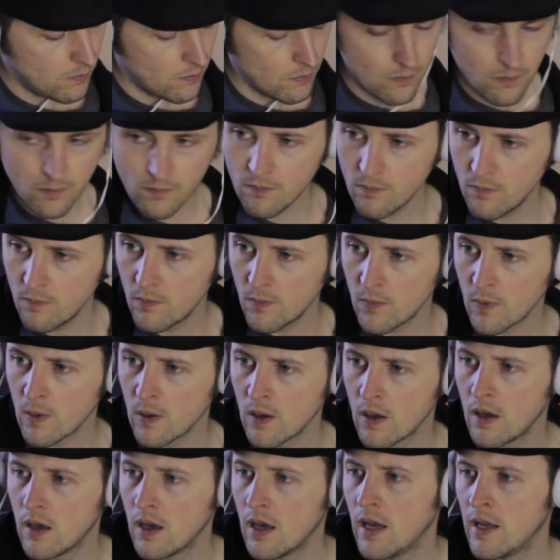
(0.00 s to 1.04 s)

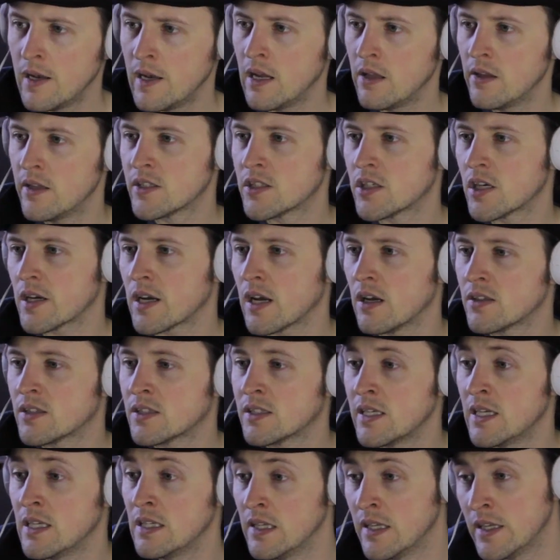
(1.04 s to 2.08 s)
And now let's check out
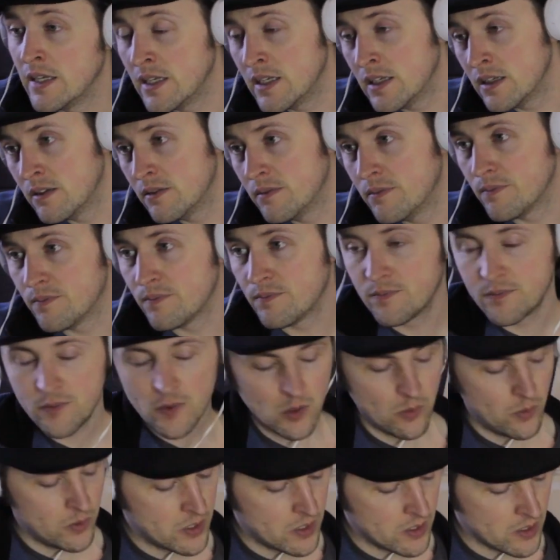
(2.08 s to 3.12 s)
C Lydian,
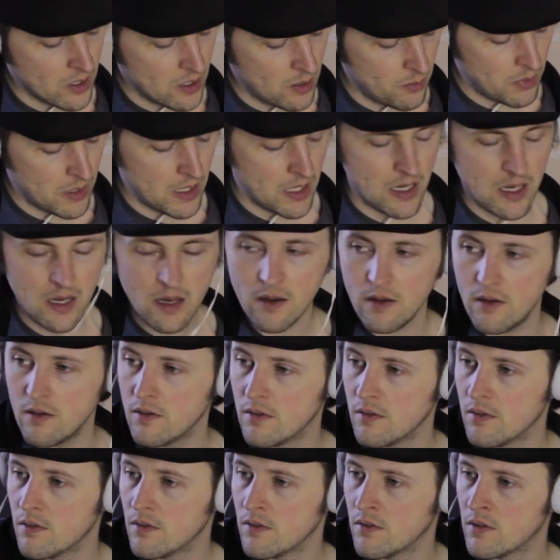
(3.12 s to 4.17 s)
which is going to be
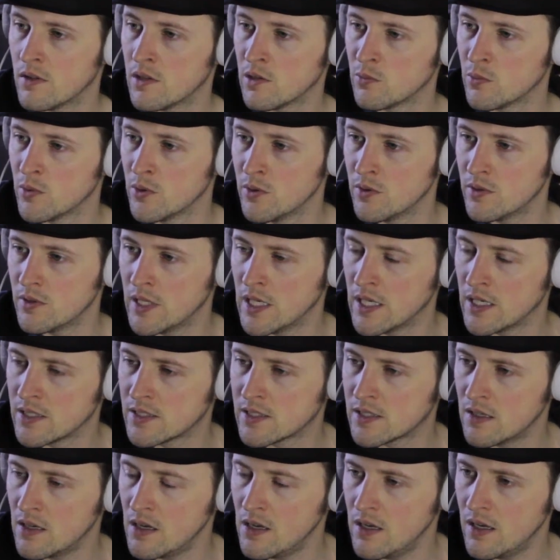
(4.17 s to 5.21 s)
the root here,
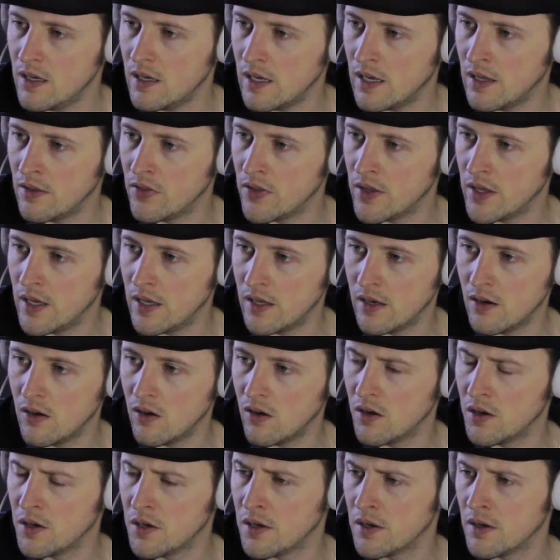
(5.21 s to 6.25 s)
C, and
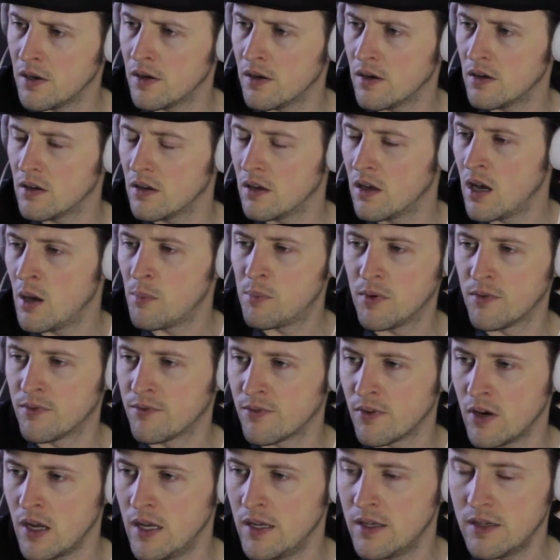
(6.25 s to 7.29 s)
then up a
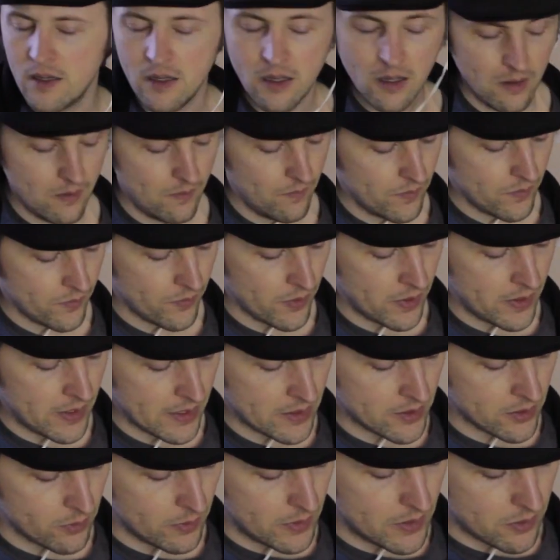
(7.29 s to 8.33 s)
fret for the
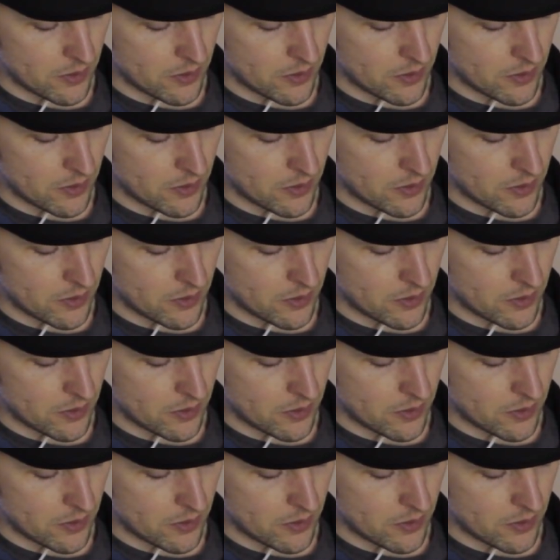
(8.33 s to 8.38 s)
next 3